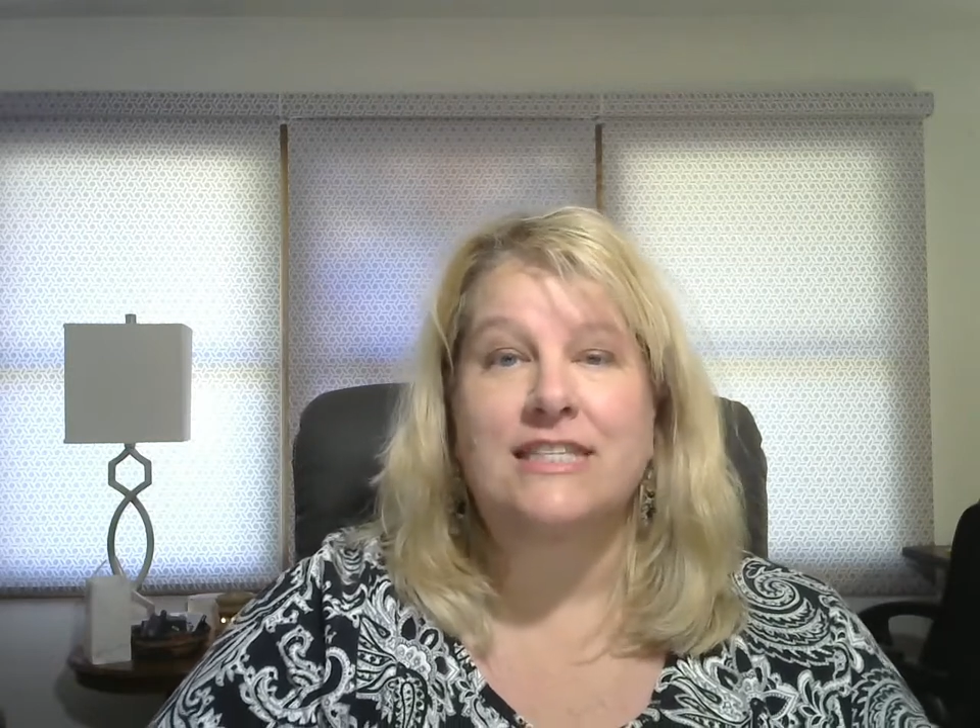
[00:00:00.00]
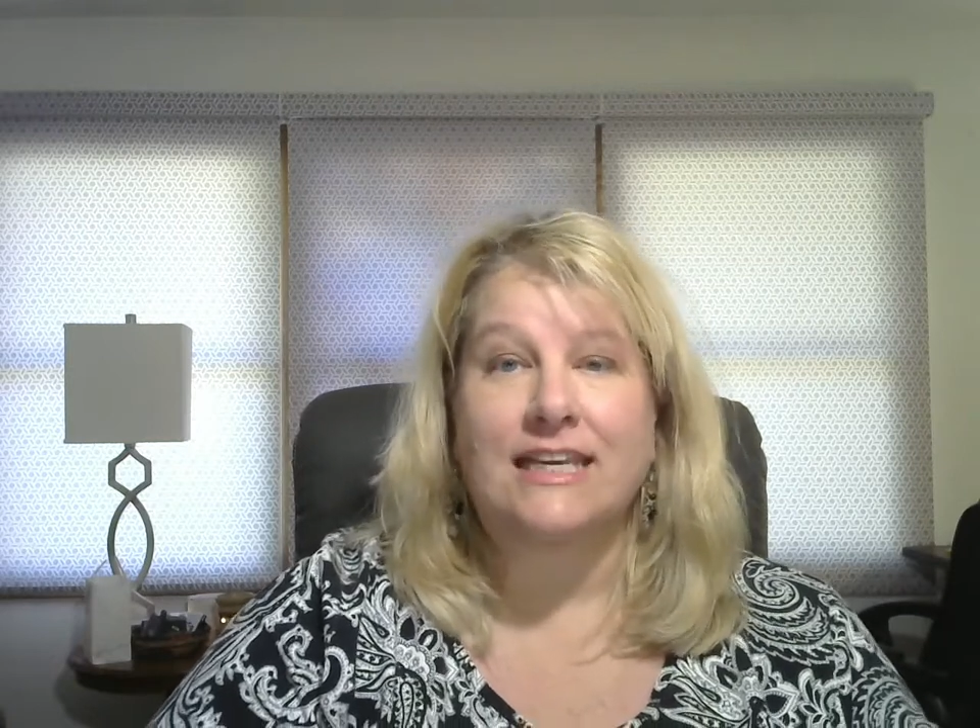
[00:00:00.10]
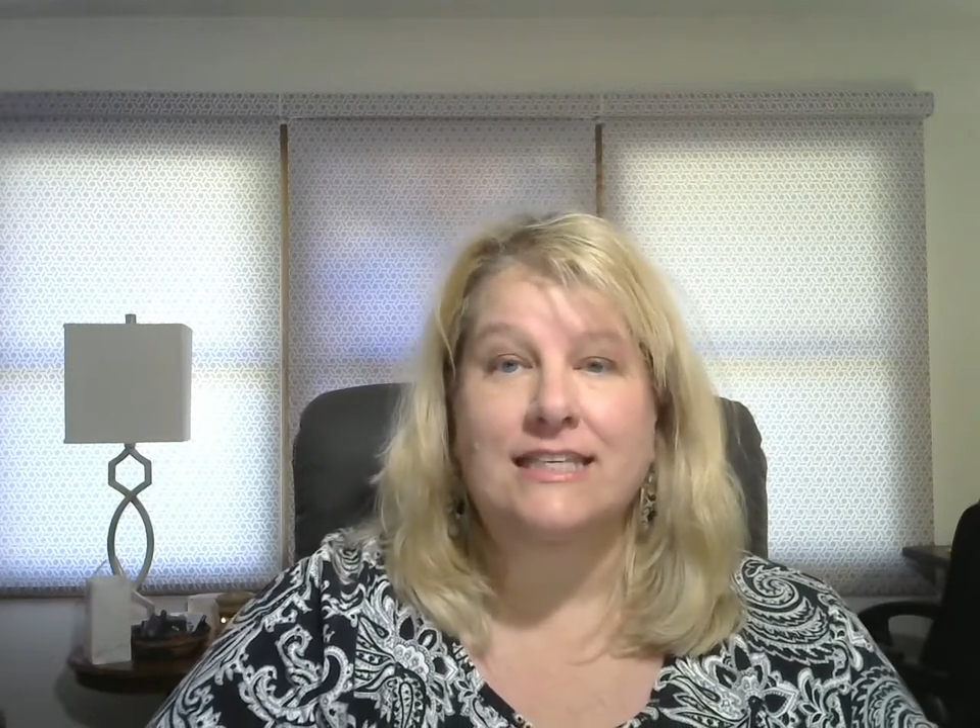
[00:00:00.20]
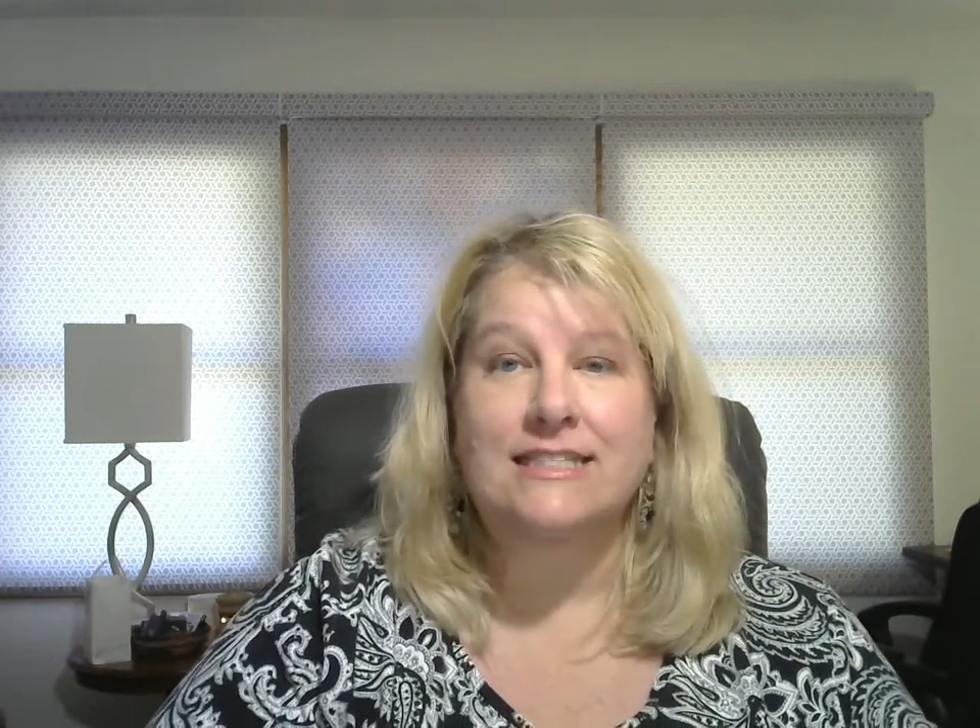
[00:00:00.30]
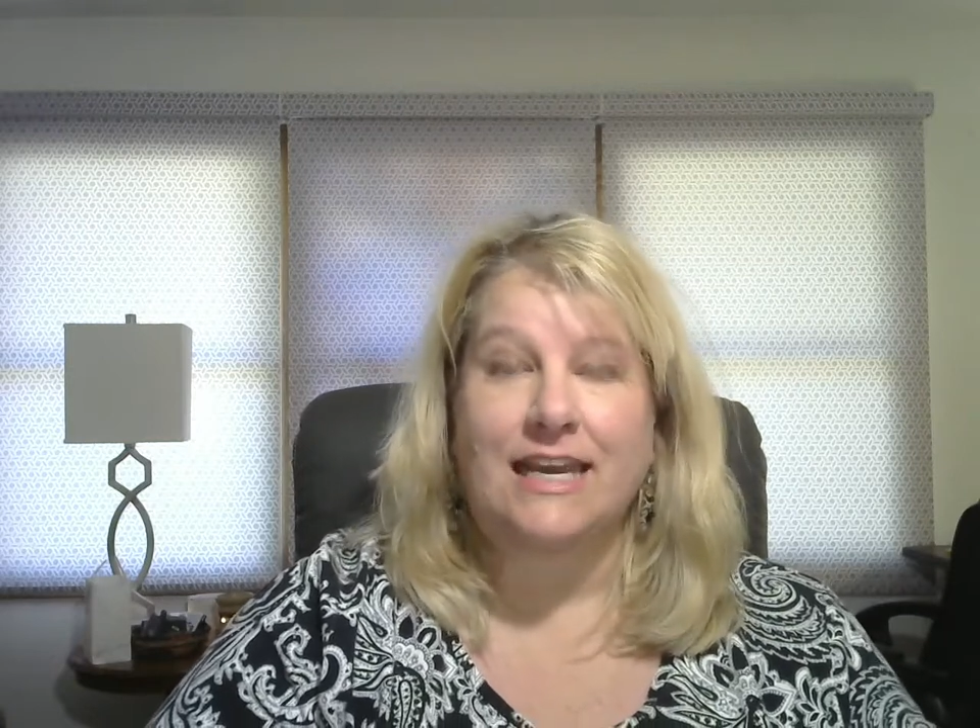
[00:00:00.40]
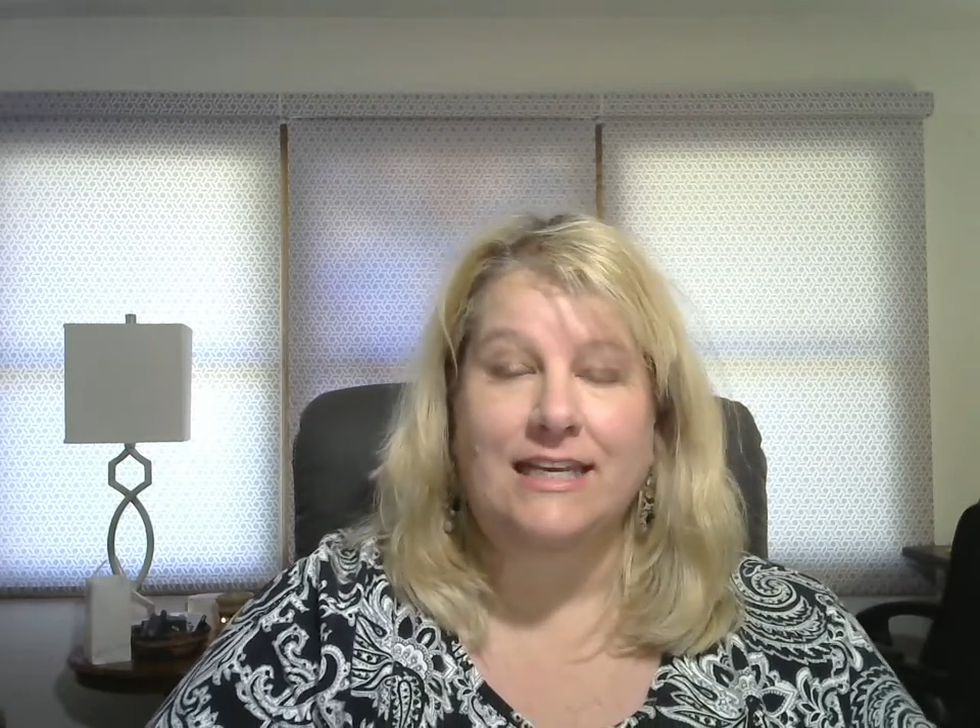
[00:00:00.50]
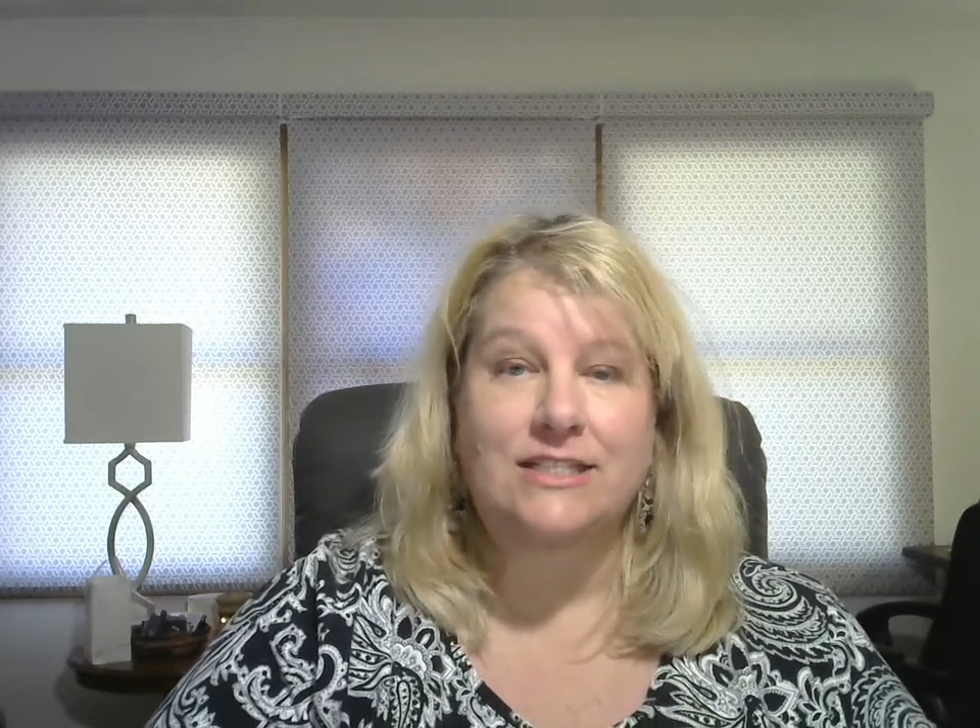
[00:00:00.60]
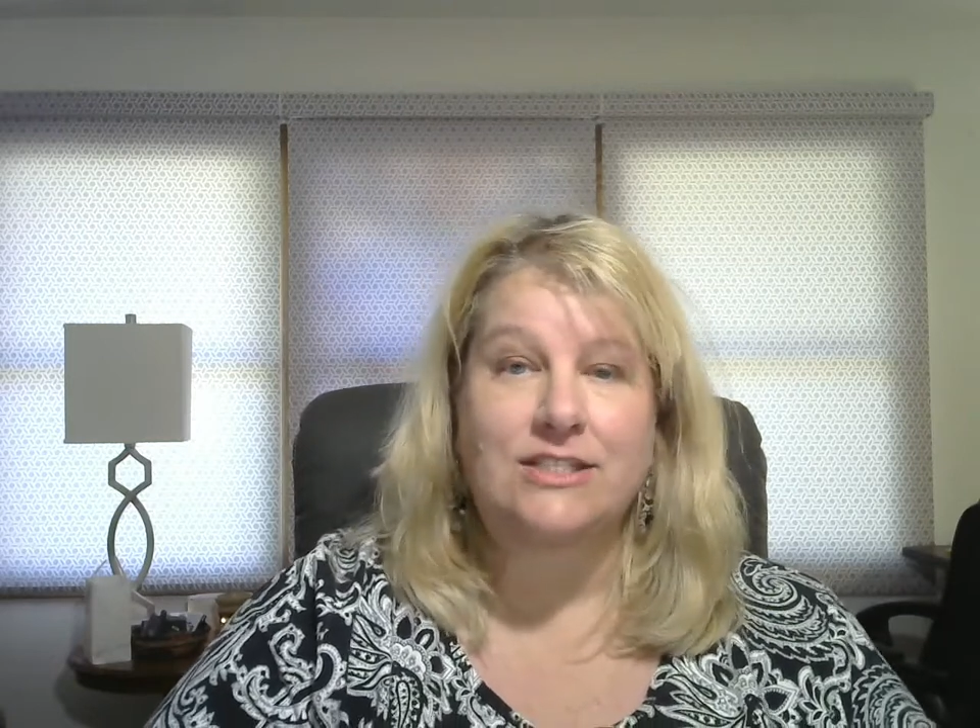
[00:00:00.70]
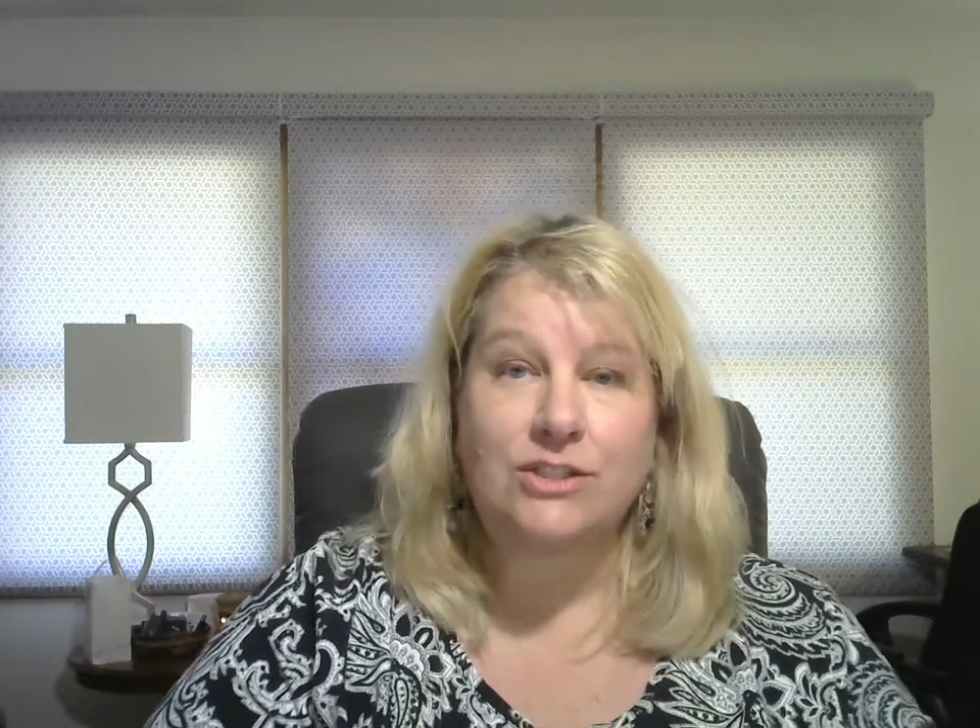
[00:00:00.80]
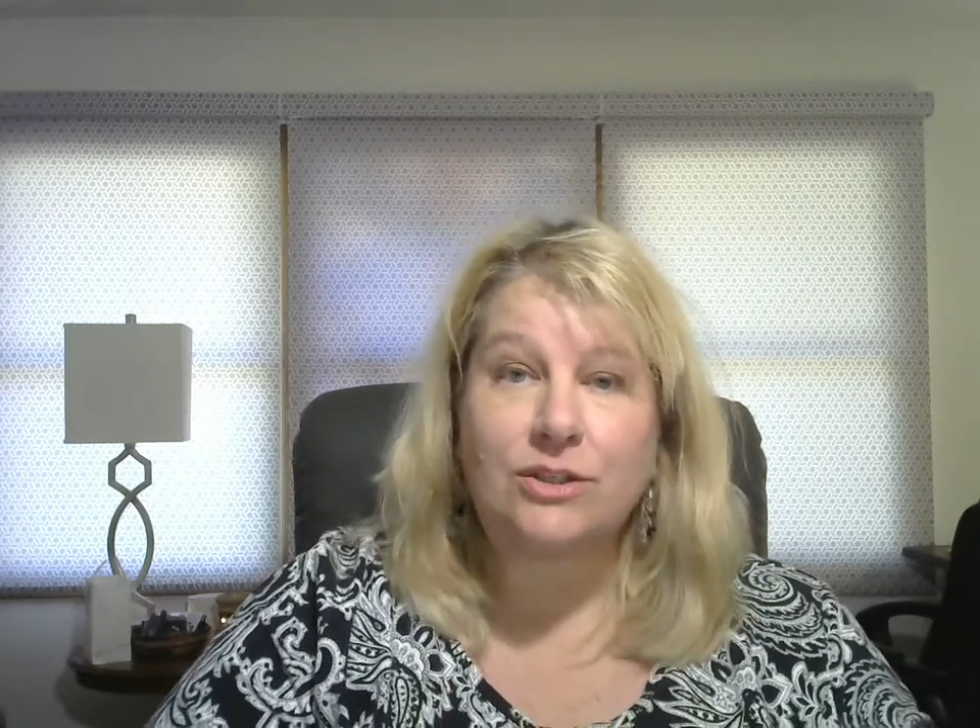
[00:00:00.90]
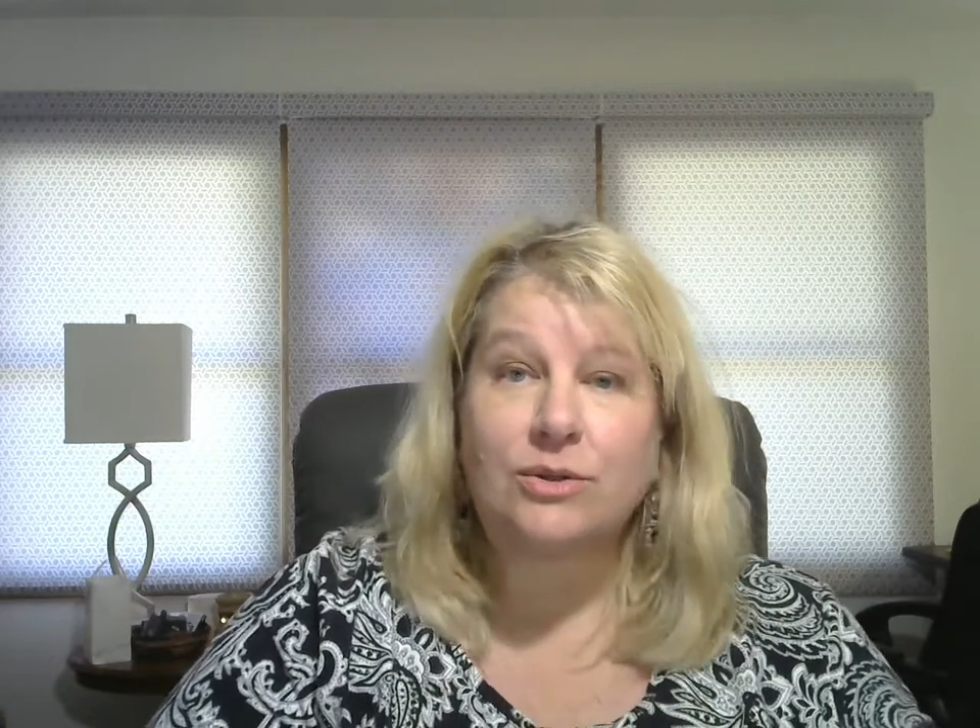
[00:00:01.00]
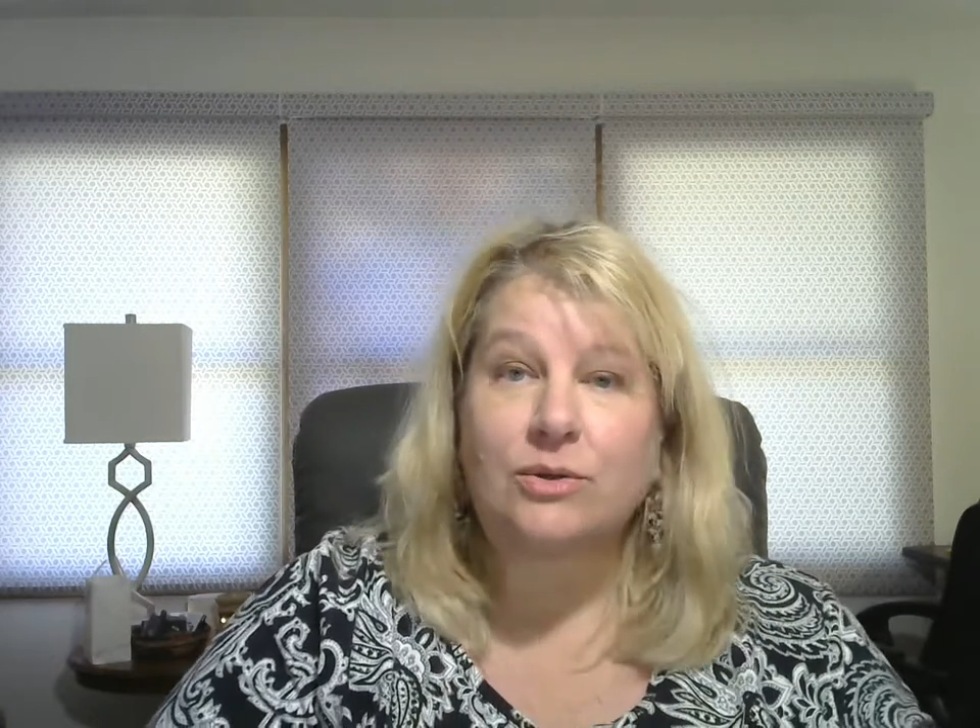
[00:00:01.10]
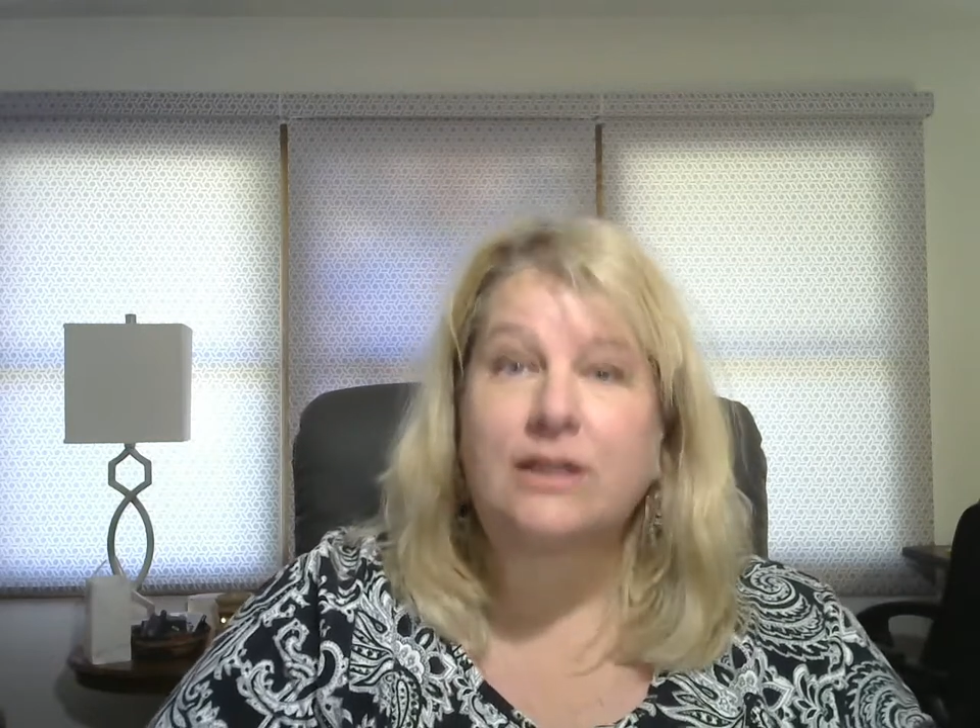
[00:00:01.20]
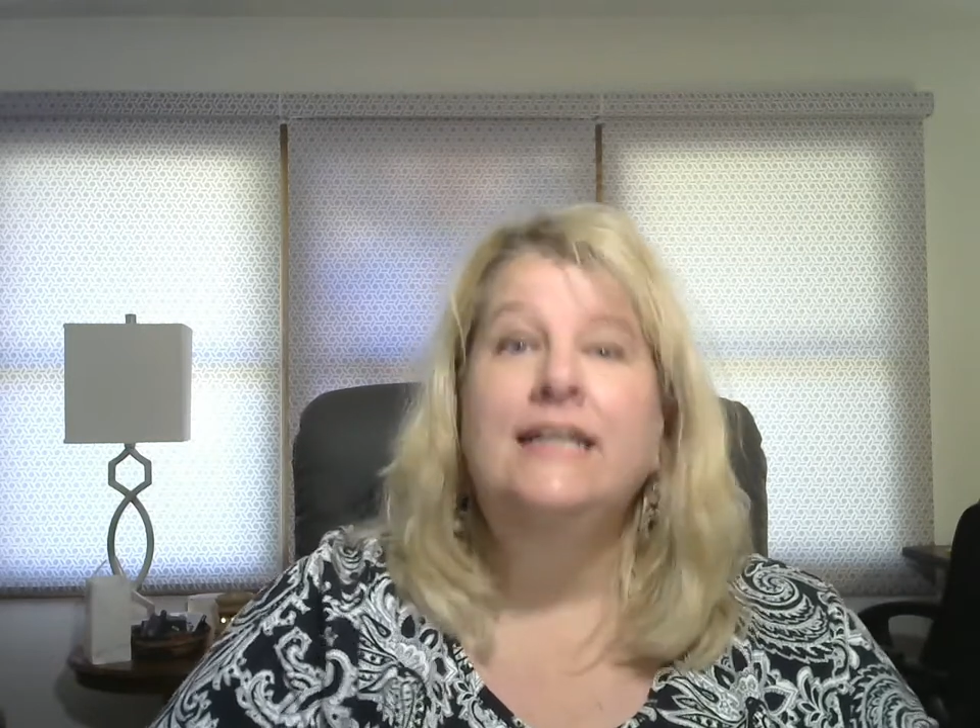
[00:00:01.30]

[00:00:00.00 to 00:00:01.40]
things I do